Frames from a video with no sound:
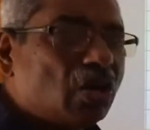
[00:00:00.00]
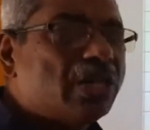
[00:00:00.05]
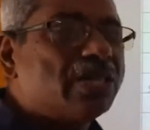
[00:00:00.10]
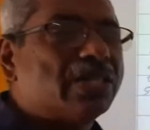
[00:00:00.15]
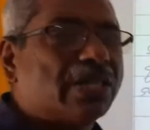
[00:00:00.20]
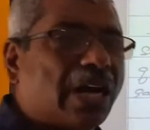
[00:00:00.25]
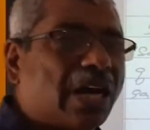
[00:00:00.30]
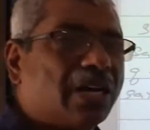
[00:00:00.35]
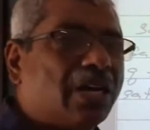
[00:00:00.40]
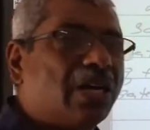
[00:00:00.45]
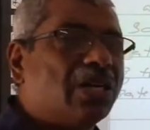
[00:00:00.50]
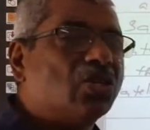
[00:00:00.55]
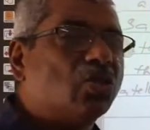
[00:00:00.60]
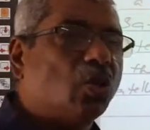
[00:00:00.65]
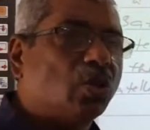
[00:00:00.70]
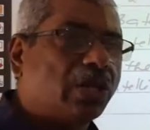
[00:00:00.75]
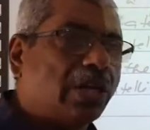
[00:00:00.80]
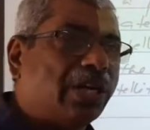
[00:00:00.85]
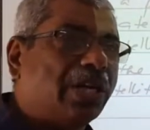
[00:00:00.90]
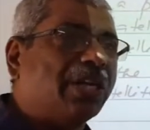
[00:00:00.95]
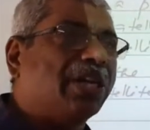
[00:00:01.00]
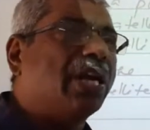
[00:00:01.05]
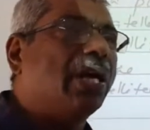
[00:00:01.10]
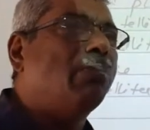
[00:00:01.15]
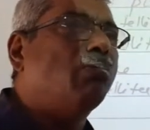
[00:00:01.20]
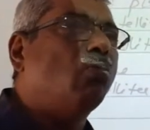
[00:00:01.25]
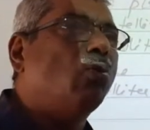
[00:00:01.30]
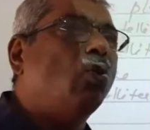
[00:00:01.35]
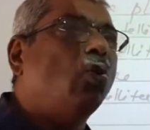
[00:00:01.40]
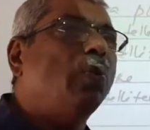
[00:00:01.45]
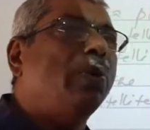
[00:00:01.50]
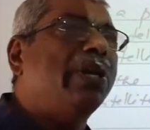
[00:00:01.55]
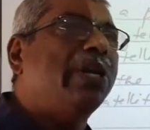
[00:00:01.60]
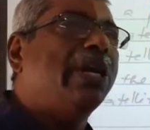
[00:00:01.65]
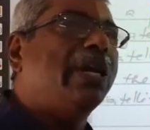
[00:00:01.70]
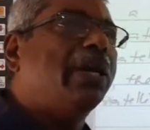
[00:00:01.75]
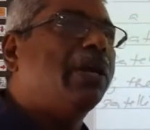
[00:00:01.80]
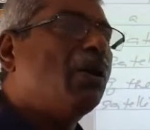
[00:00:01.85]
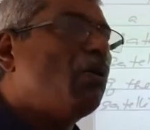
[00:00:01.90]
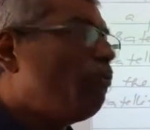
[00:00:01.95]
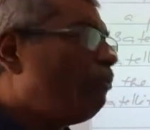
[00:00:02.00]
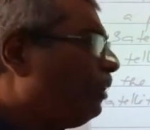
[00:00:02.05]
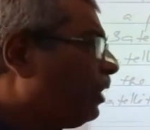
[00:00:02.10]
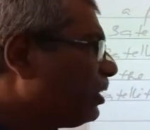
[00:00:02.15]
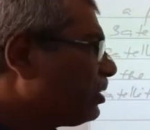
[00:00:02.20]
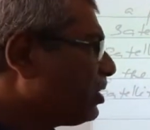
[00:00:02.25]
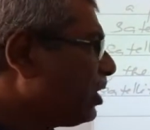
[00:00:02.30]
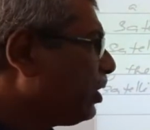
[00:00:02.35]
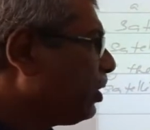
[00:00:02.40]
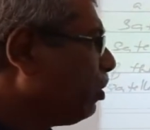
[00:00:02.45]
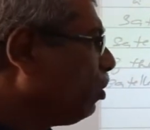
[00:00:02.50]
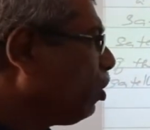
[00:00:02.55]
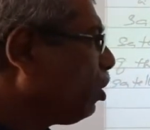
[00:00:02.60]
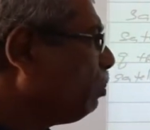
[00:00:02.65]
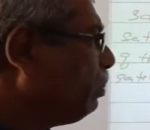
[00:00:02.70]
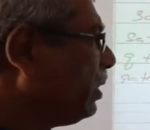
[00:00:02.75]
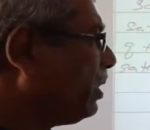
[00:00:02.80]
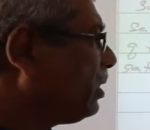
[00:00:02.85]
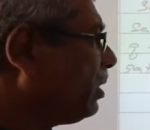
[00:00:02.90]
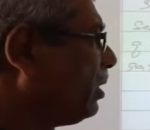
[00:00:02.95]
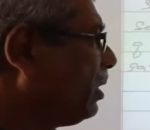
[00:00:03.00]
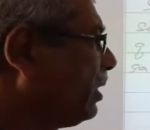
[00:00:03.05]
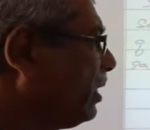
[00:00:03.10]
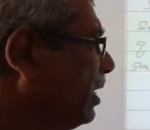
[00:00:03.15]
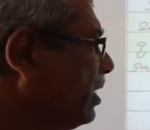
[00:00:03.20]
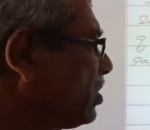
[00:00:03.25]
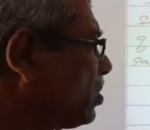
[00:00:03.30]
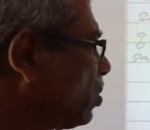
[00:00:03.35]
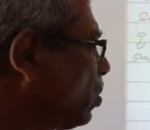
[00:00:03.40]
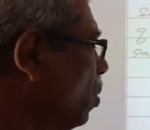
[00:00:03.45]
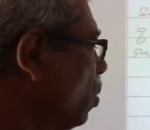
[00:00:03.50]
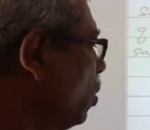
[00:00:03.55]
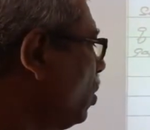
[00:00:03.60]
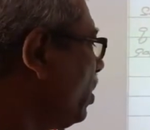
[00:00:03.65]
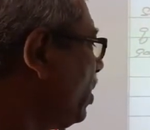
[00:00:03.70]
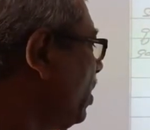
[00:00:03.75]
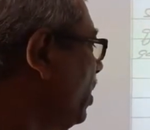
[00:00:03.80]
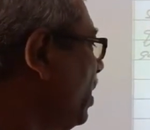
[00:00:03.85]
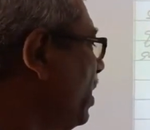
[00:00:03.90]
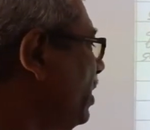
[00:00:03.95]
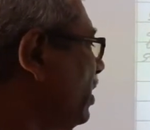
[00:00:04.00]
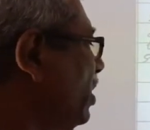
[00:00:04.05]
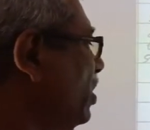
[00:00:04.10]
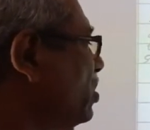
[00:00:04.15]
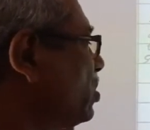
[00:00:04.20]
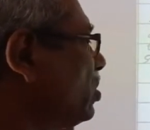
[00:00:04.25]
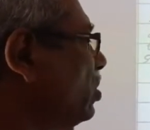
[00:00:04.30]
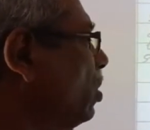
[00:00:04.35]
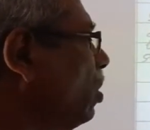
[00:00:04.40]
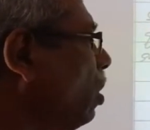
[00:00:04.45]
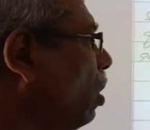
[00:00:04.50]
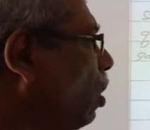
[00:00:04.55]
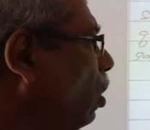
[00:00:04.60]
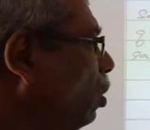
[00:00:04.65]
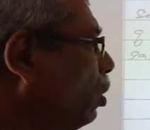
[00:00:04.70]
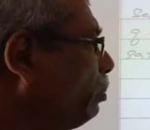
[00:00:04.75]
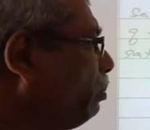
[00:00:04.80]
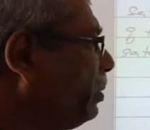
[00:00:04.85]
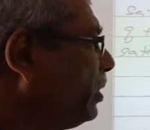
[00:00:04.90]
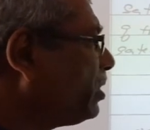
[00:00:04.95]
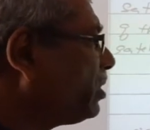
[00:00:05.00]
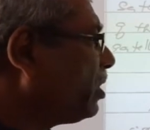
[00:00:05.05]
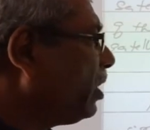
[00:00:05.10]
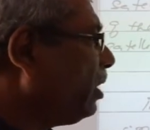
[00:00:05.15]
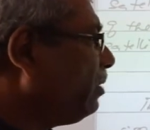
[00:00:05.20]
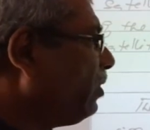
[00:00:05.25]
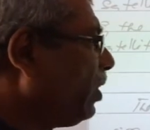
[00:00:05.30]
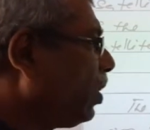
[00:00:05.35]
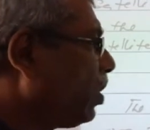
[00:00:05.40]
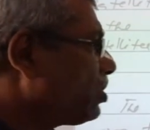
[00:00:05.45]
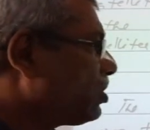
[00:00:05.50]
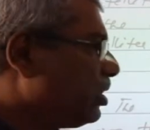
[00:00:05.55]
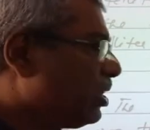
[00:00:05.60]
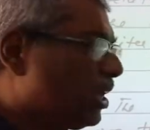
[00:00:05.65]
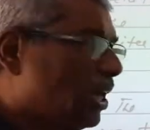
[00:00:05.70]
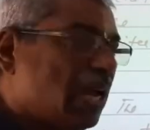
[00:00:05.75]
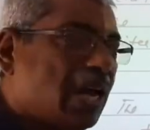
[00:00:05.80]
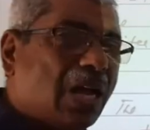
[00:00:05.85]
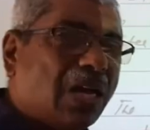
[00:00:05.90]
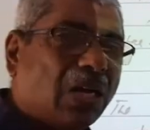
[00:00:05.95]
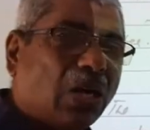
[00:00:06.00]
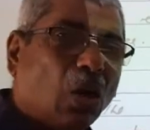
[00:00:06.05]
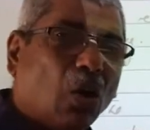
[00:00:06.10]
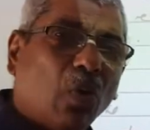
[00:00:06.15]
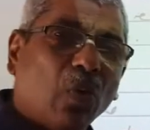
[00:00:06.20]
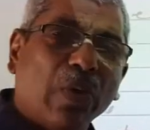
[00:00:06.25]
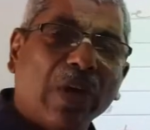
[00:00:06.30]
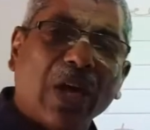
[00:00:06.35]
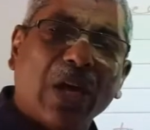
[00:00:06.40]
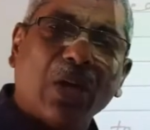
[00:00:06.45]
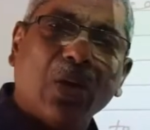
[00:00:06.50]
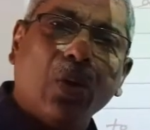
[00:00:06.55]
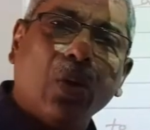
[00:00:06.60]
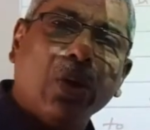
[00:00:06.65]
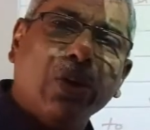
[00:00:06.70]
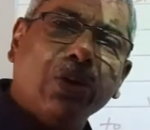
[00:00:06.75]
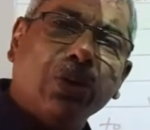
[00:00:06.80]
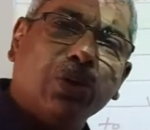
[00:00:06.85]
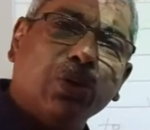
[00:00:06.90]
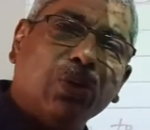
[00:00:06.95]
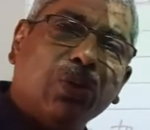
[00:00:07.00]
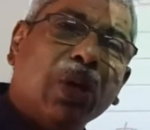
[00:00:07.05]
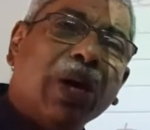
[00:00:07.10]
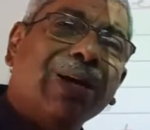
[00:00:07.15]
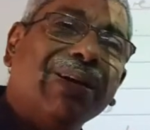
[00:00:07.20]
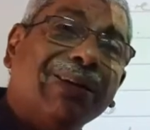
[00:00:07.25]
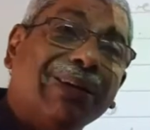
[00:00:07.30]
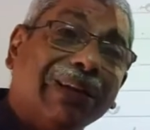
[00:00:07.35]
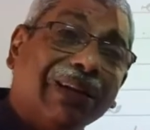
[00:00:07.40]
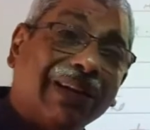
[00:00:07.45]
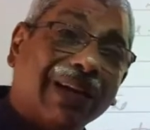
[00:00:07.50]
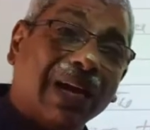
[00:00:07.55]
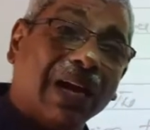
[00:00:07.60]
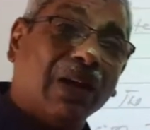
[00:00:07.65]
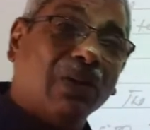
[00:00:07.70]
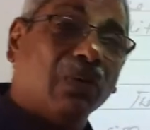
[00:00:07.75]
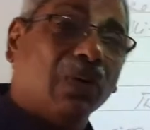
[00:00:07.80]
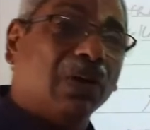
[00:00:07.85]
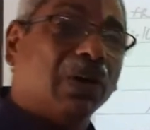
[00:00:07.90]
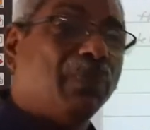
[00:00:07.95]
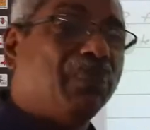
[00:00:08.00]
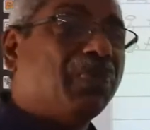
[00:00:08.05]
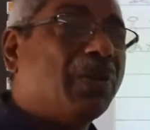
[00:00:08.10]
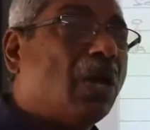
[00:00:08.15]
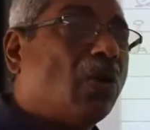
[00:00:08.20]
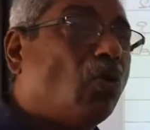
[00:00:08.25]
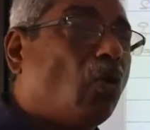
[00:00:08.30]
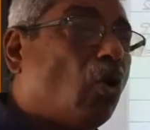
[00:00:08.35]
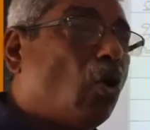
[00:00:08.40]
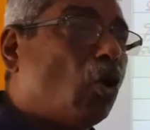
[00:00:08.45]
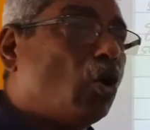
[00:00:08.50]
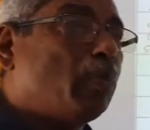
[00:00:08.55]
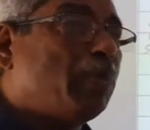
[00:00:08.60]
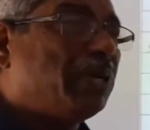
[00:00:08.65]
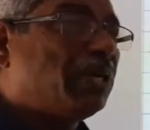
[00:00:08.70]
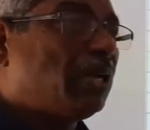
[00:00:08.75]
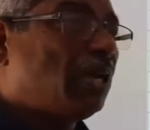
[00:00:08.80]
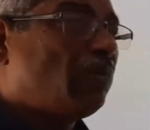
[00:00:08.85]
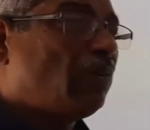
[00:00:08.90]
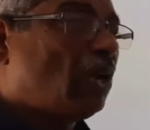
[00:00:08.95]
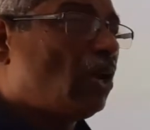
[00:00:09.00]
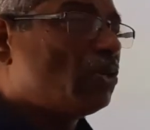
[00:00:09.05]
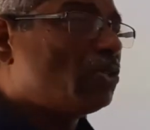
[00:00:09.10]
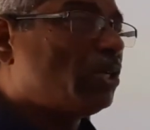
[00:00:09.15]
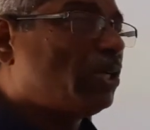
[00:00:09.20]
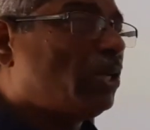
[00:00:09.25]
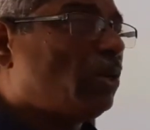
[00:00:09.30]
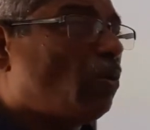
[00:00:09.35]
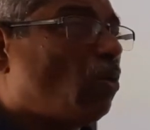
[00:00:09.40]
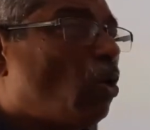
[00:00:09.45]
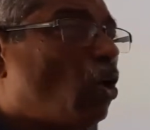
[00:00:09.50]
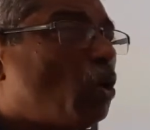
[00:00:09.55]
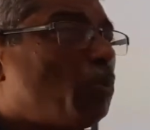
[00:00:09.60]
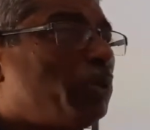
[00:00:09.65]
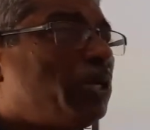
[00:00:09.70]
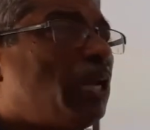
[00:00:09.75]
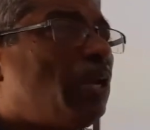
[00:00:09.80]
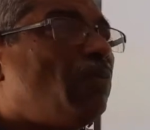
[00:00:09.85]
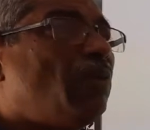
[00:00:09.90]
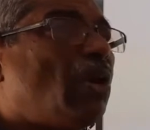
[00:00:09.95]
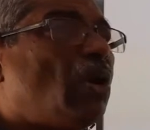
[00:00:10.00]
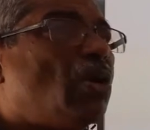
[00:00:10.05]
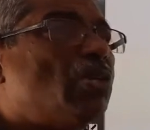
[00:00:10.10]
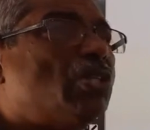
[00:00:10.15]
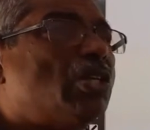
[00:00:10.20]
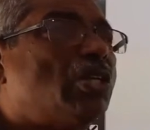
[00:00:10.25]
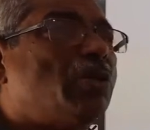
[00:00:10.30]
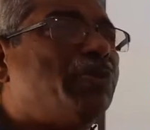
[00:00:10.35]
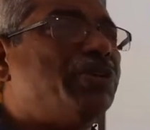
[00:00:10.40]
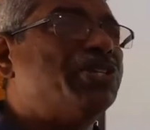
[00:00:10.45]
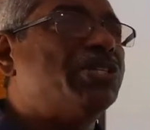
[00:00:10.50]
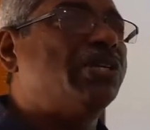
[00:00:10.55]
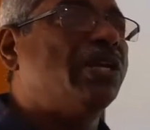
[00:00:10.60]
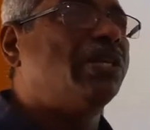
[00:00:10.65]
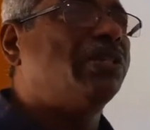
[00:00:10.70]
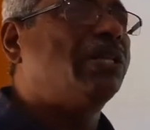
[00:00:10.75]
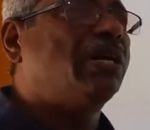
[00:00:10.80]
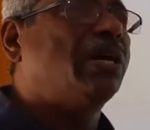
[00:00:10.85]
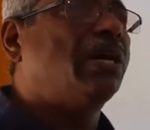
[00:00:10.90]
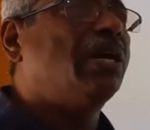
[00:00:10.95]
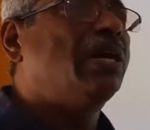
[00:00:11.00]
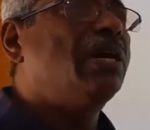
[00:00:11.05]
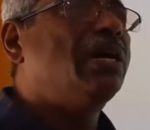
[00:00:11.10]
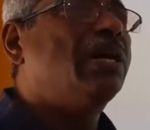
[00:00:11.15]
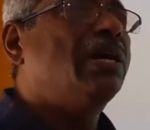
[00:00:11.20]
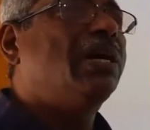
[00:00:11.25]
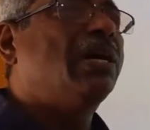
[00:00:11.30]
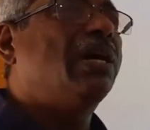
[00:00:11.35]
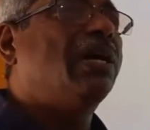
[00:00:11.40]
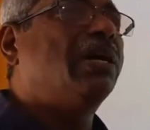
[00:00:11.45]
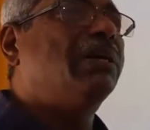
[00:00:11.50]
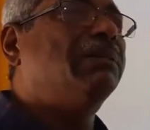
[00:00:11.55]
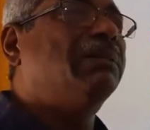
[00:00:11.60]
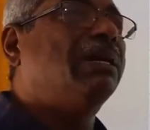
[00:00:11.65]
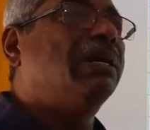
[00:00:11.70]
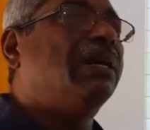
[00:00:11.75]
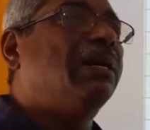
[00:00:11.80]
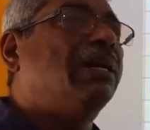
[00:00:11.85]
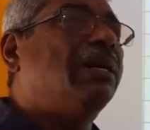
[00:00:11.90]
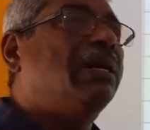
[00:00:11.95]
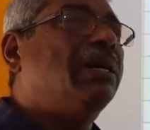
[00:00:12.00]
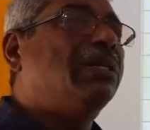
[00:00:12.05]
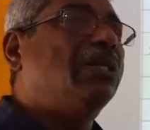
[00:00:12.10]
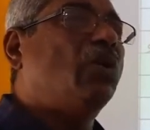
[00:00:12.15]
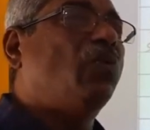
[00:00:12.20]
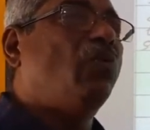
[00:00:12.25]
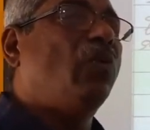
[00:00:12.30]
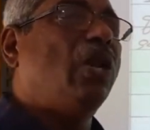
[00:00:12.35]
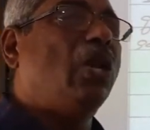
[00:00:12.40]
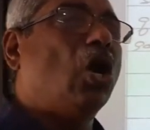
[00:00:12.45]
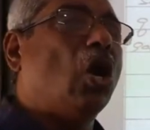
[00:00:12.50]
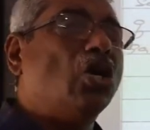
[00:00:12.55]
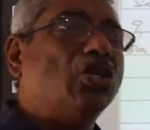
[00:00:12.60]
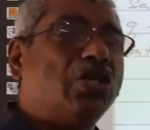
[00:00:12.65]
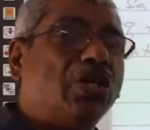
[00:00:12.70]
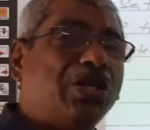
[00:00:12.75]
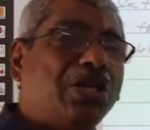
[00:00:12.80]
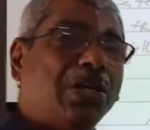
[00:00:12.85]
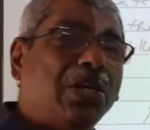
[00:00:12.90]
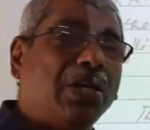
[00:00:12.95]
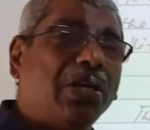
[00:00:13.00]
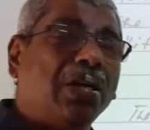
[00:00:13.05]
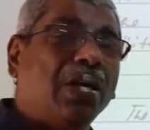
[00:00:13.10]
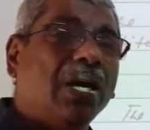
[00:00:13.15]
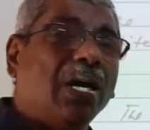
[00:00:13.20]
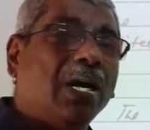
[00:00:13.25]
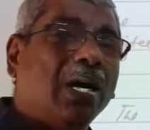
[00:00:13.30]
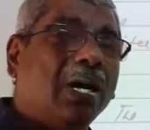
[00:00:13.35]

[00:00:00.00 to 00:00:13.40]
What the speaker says: a satellite so that it can move in a fixed orbit is called its orbital velocity. Now we are going to derive orbital velocity. Orbital velocity means the velocity